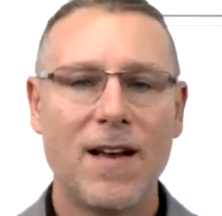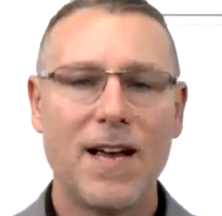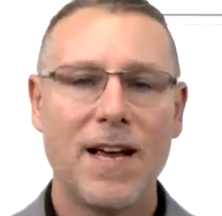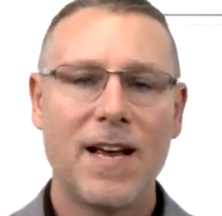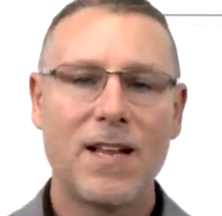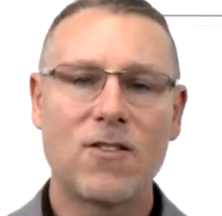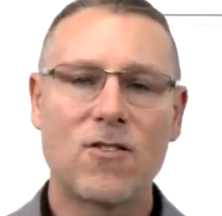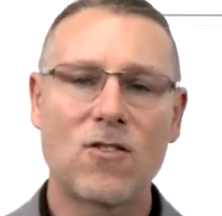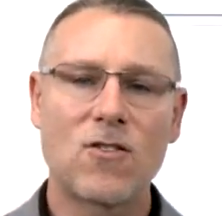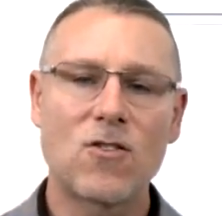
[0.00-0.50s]

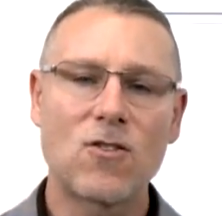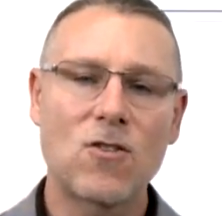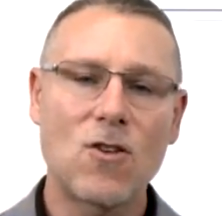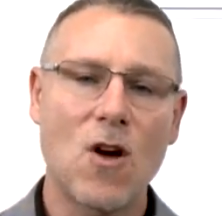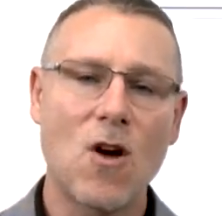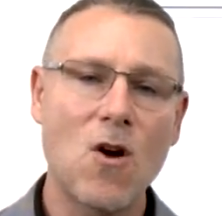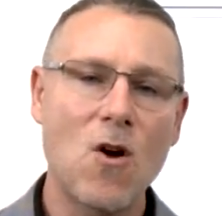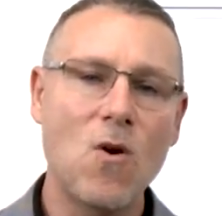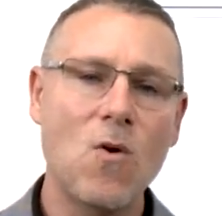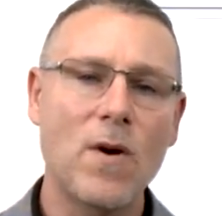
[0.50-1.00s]
It's
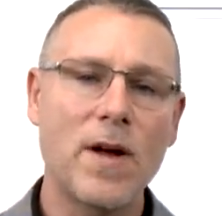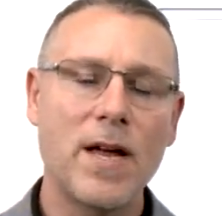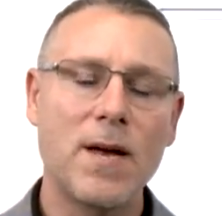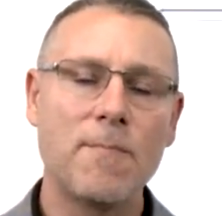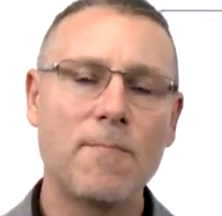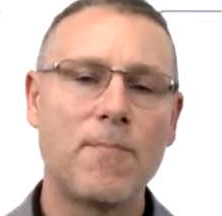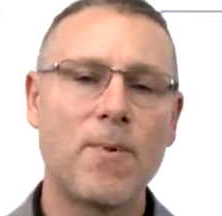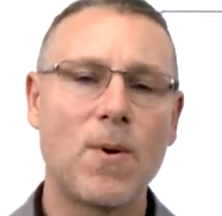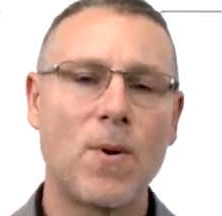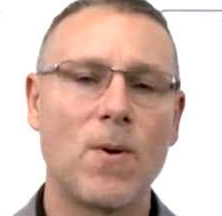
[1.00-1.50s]
so
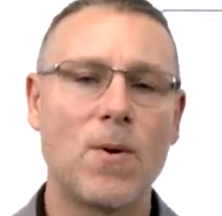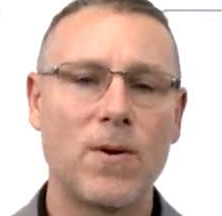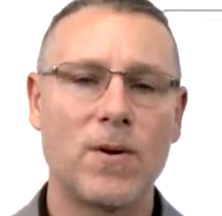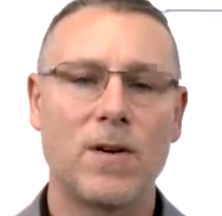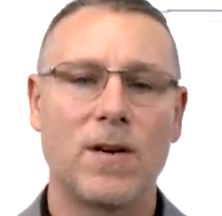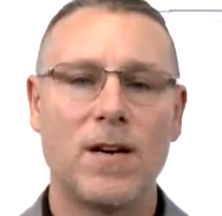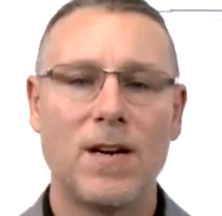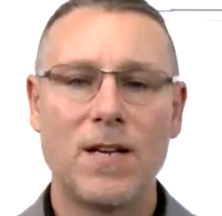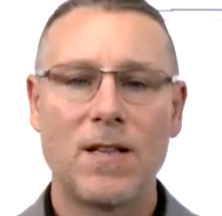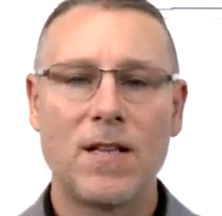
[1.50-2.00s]
important
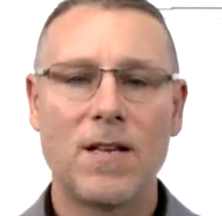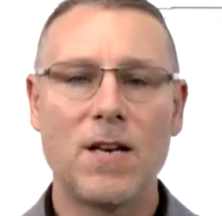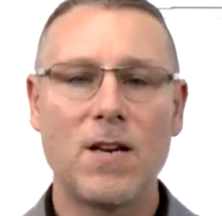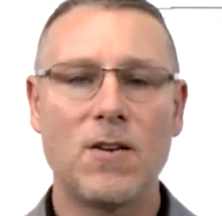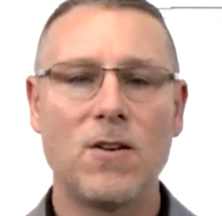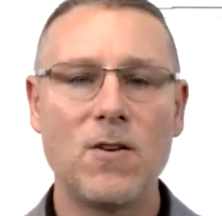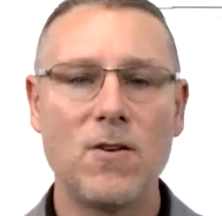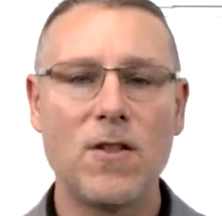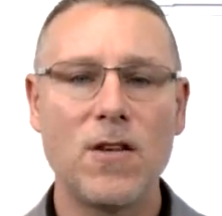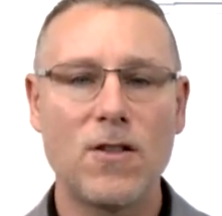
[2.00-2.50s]
that you
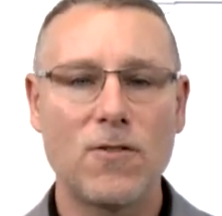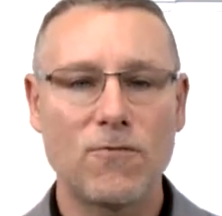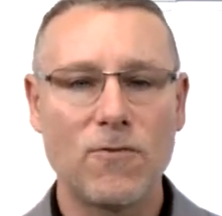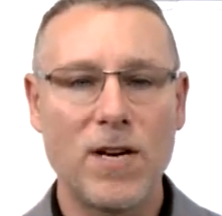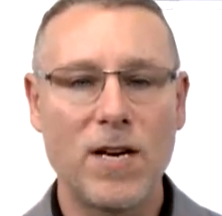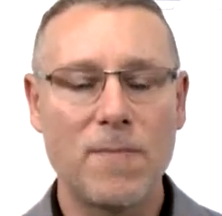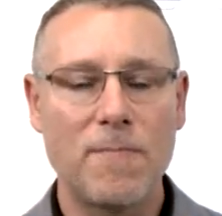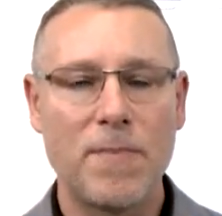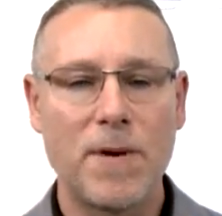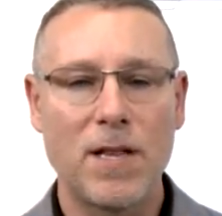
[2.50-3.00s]
do these
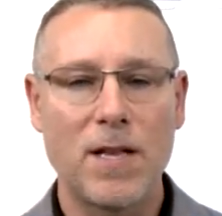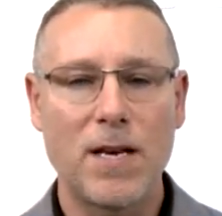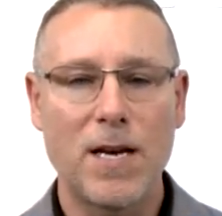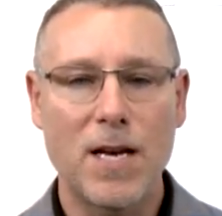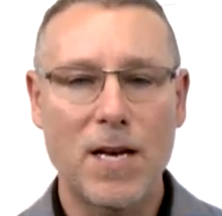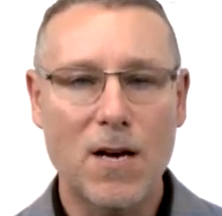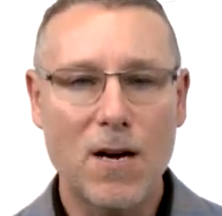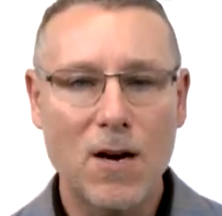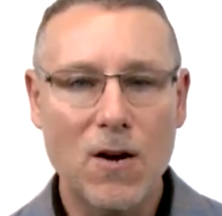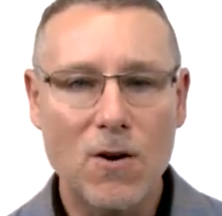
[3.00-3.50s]
readability
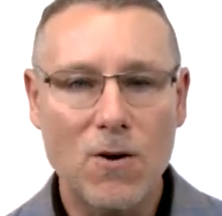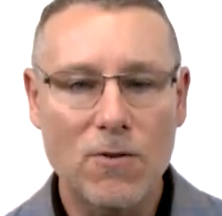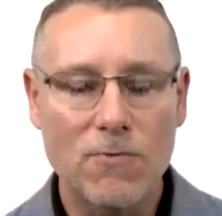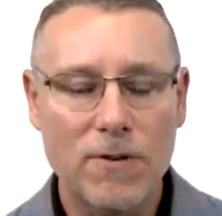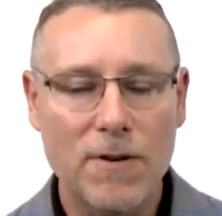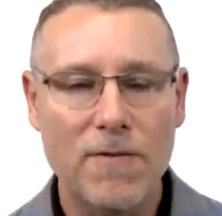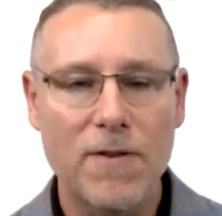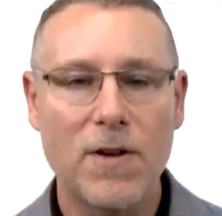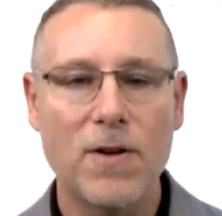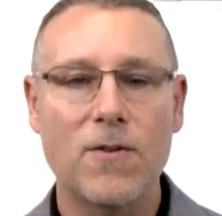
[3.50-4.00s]
code
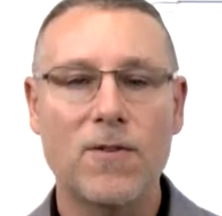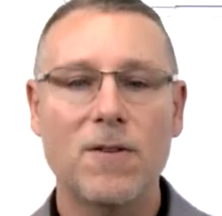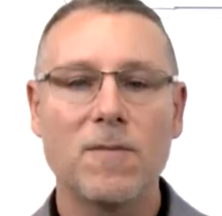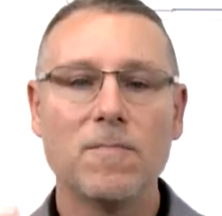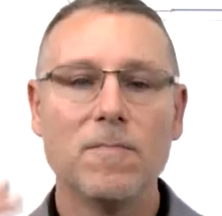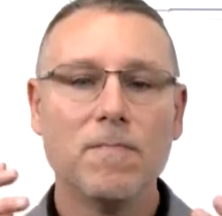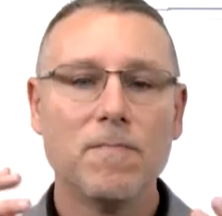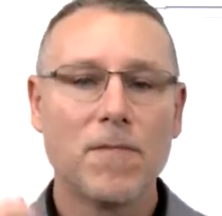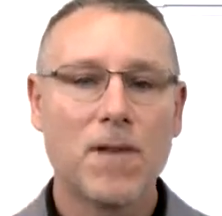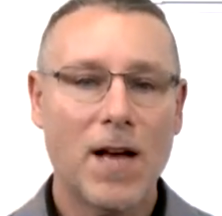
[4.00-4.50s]
reviews
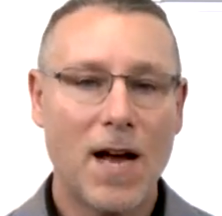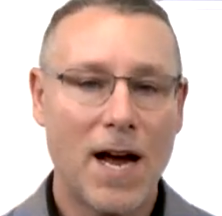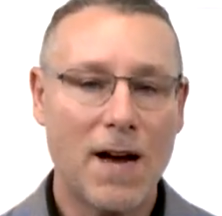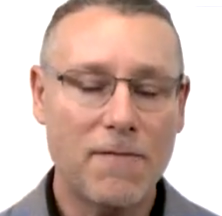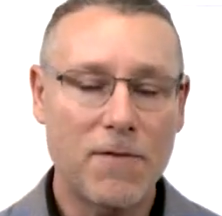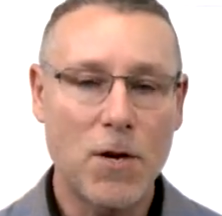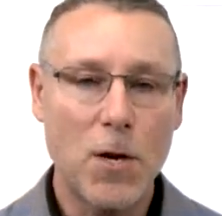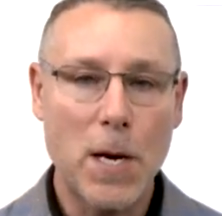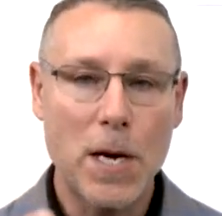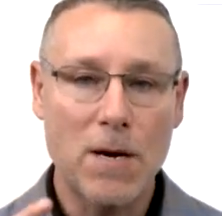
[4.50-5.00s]

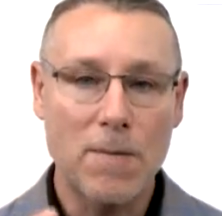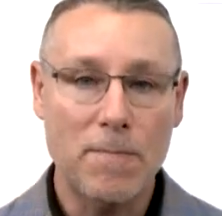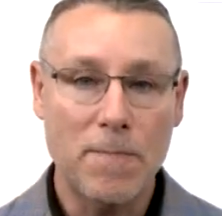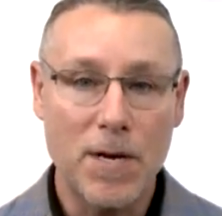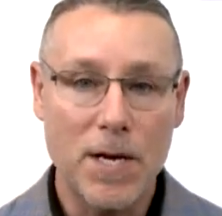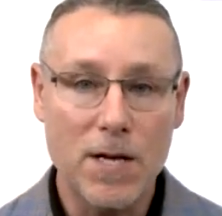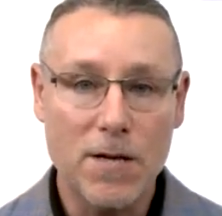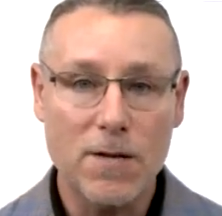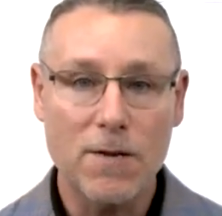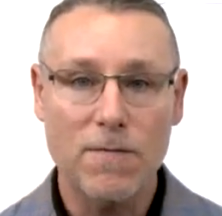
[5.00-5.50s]
after you get a
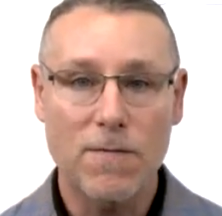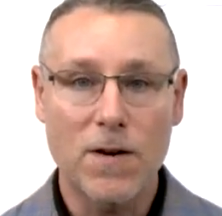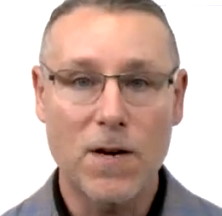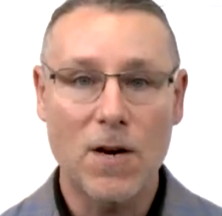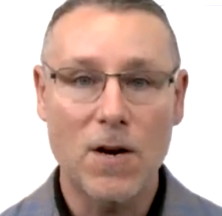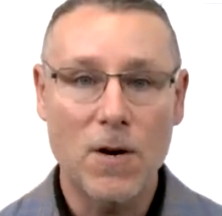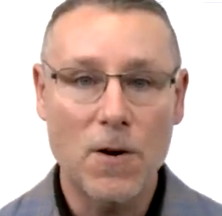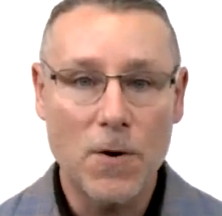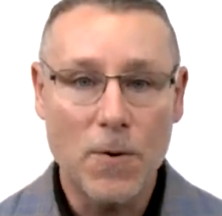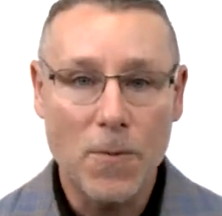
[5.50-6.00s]
piece of
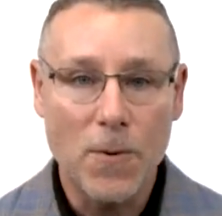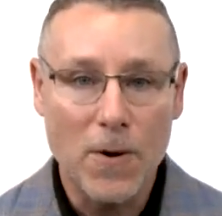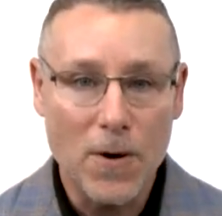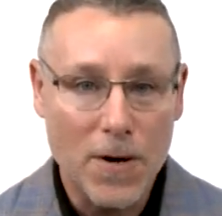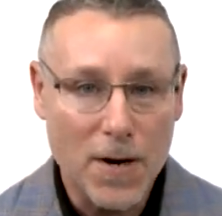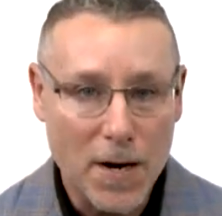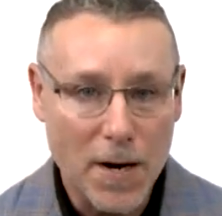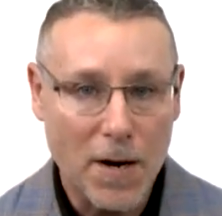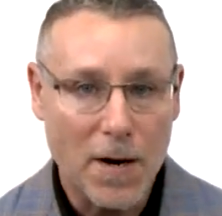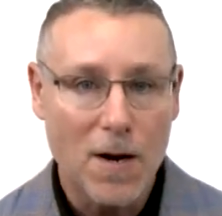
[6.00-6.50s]
code
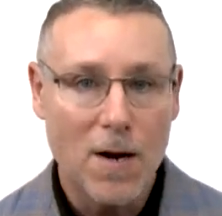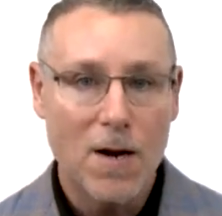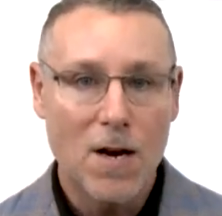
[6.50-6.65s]
working.